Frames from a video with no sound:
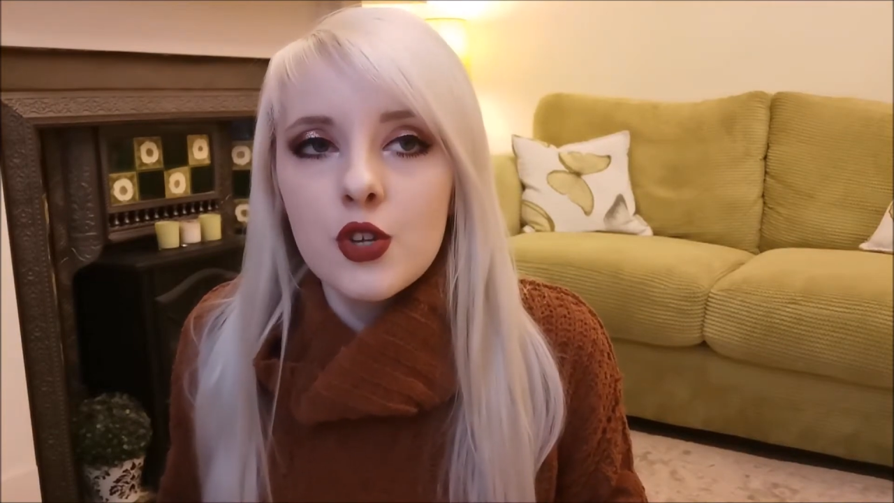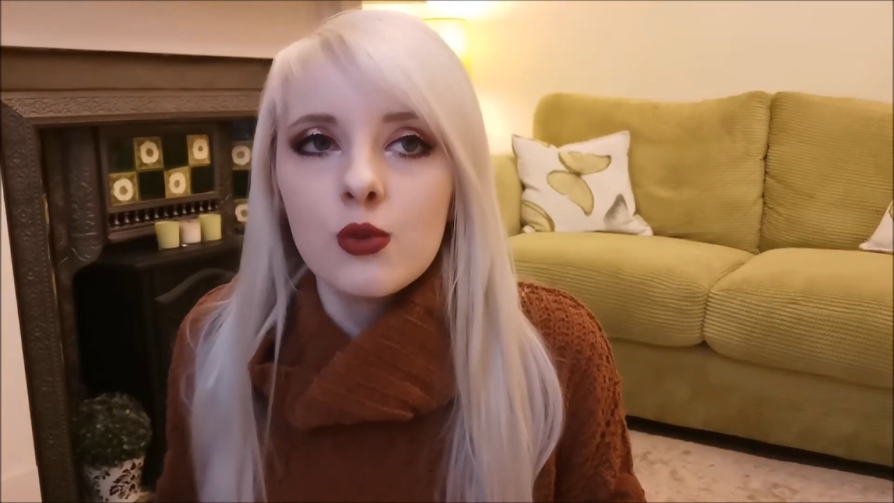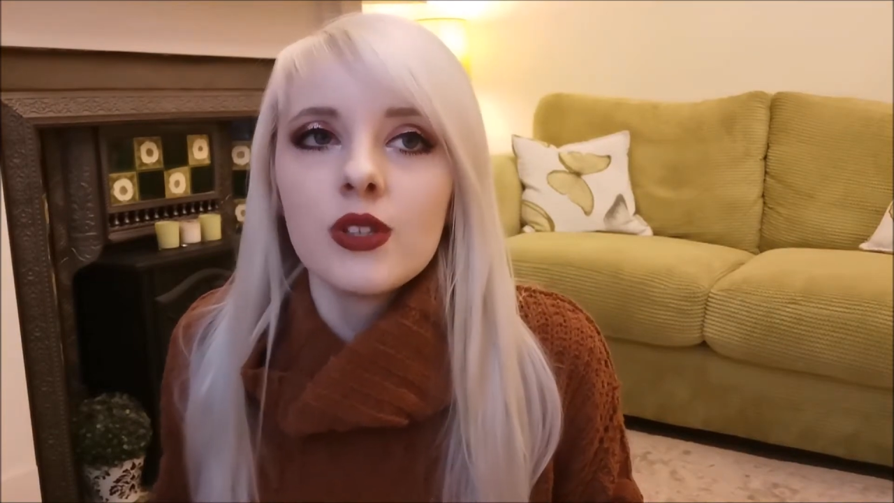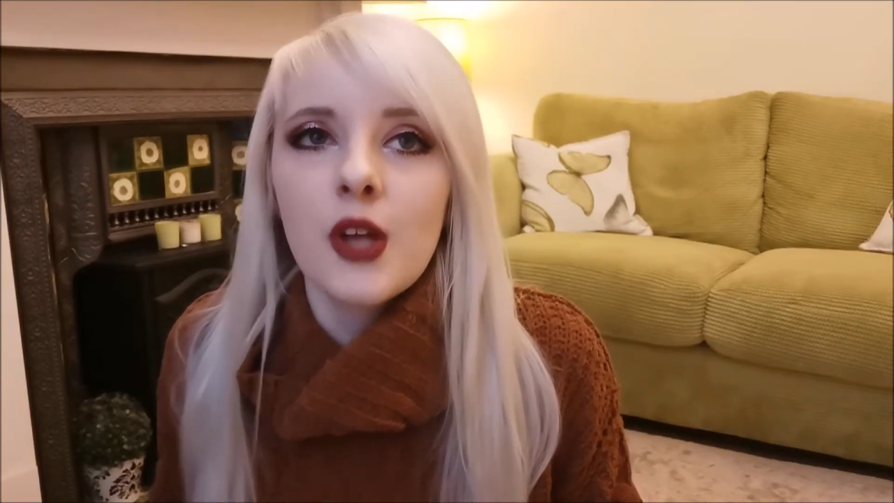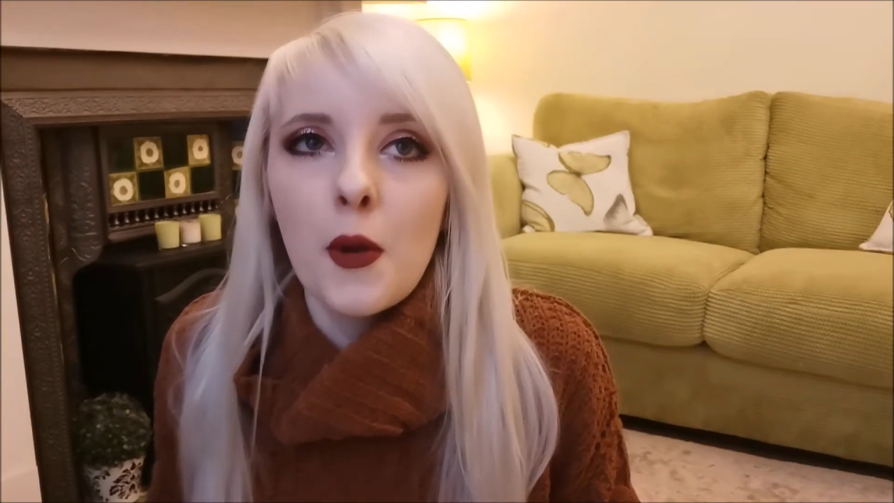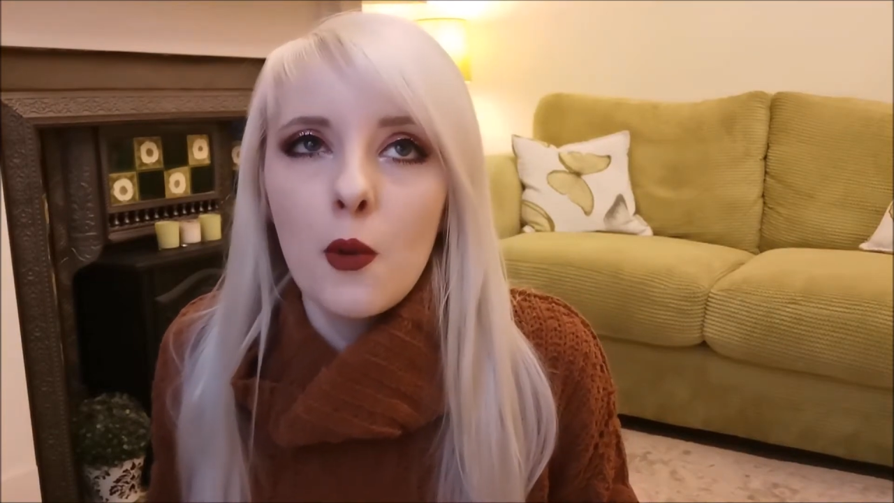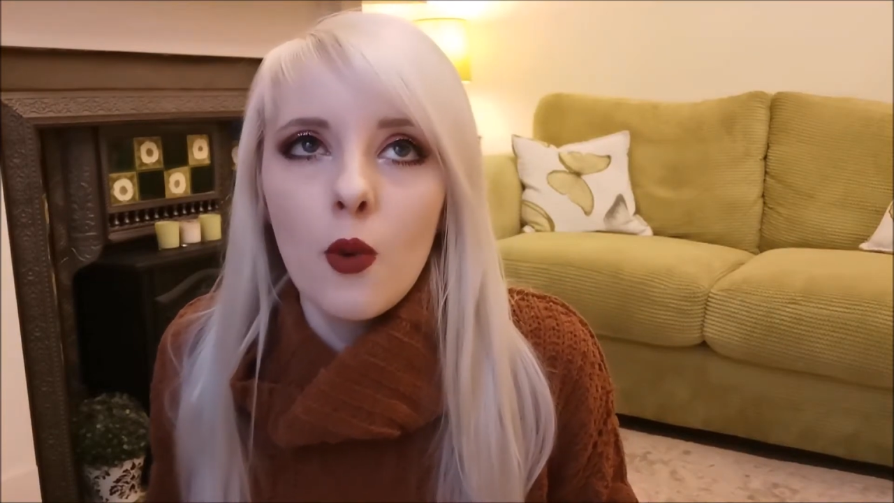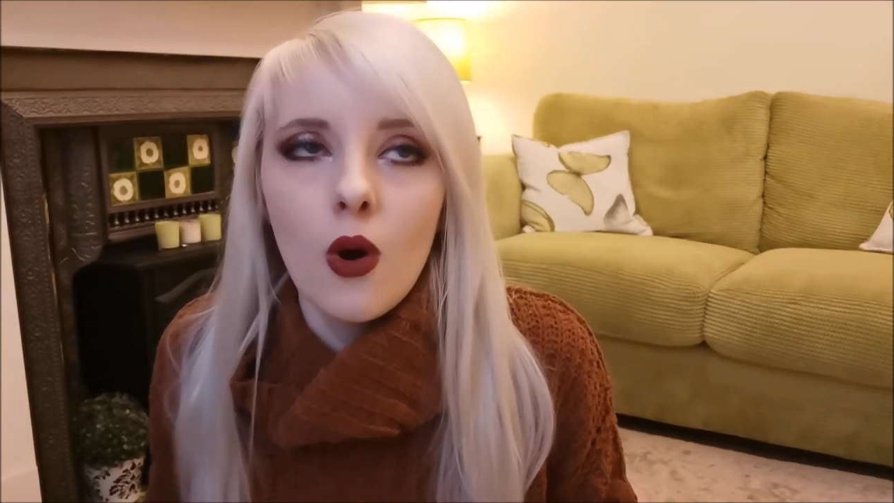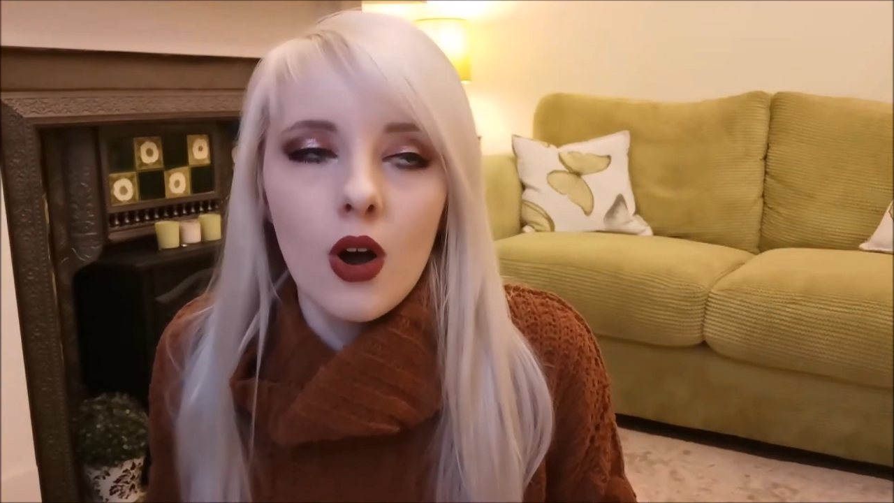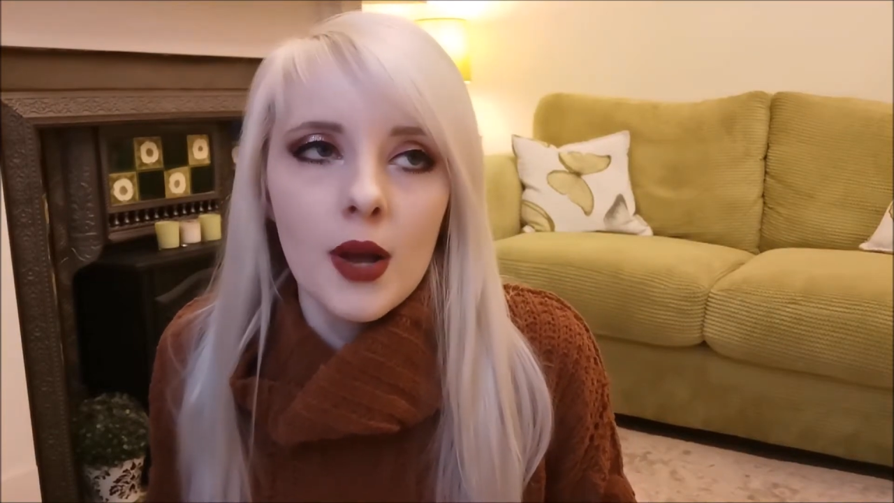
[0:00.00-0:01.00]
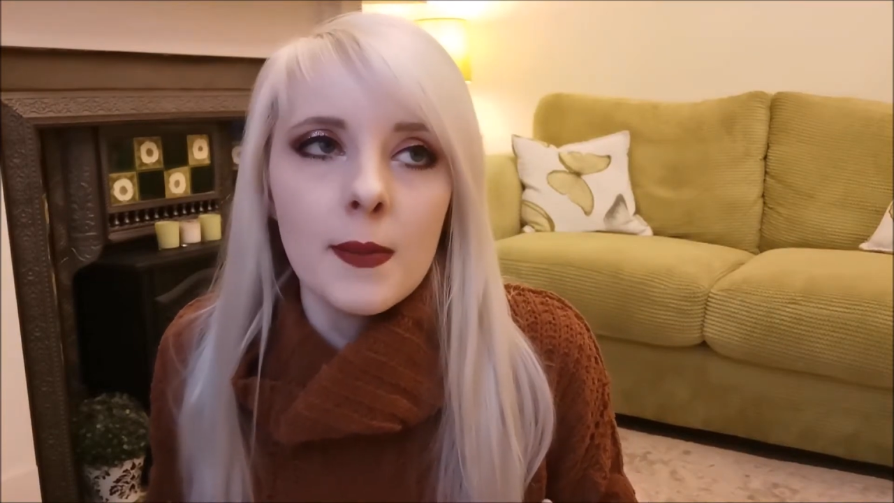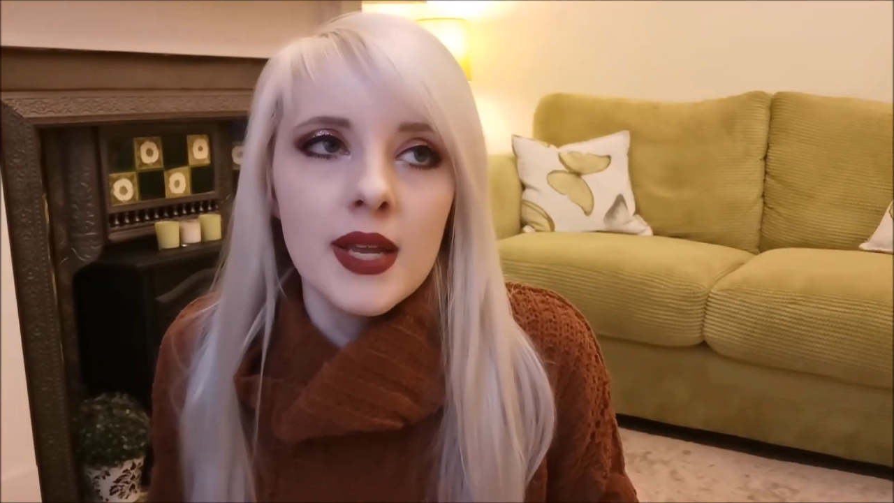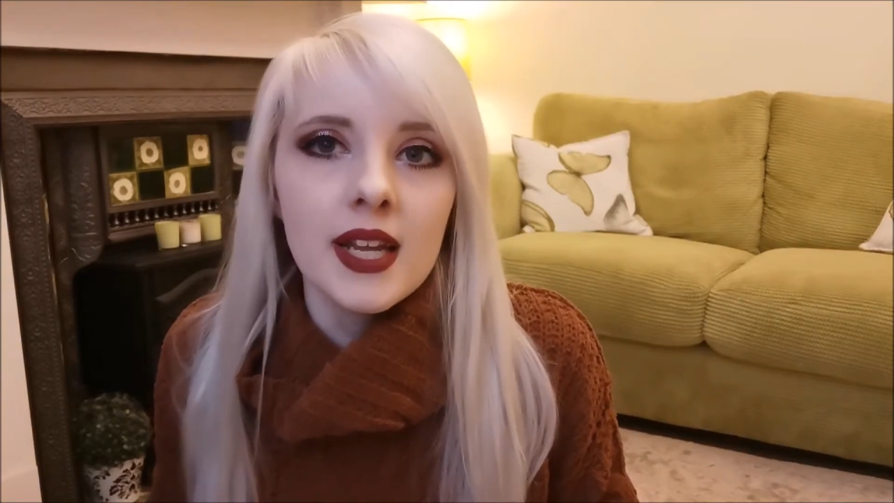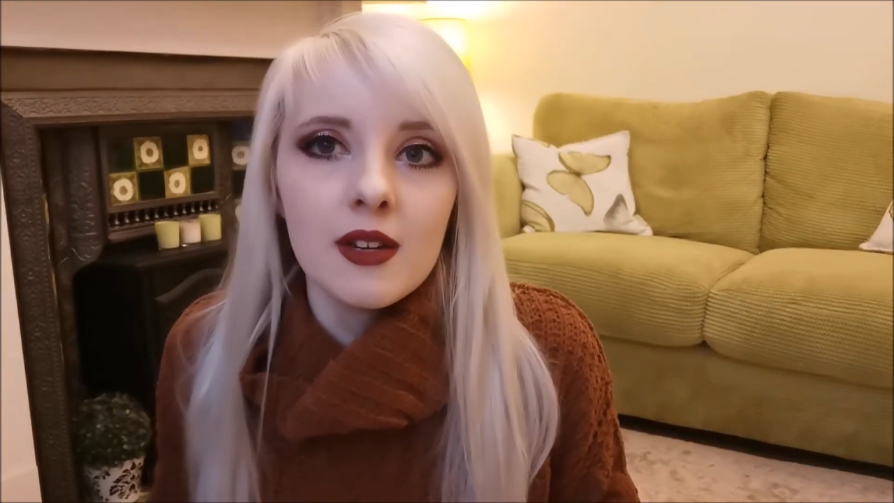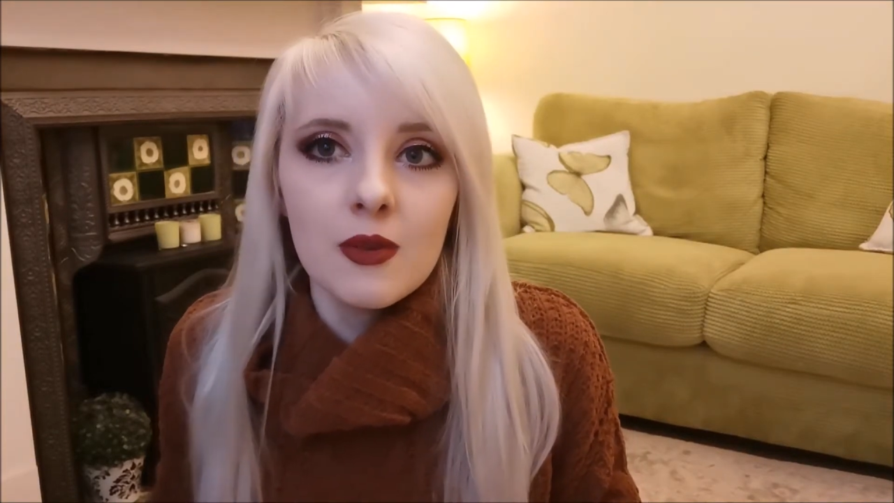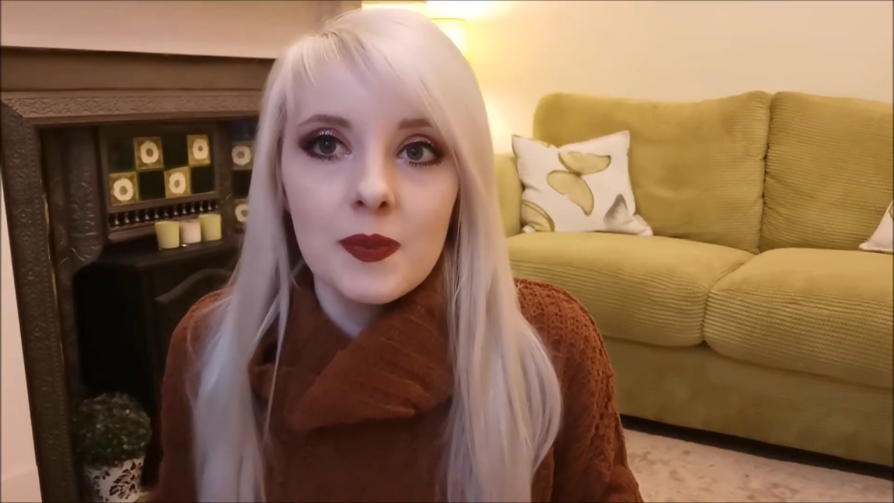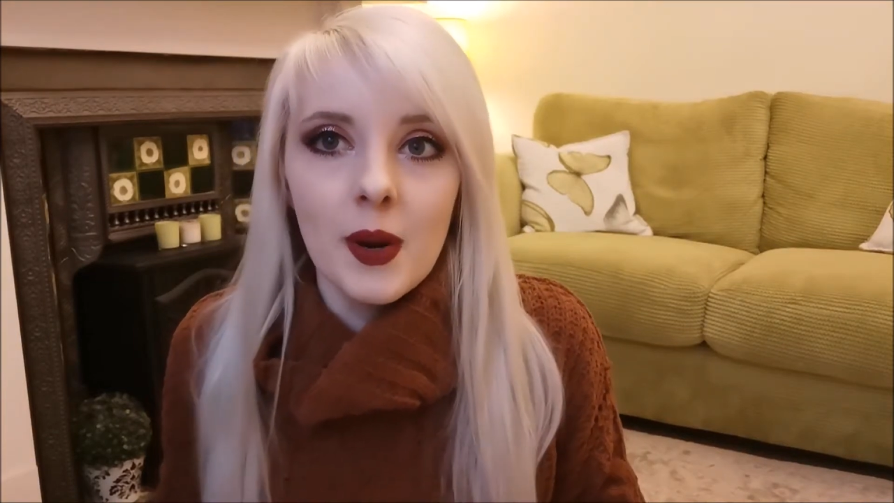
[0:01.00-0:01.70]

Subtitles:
you'll know what I mean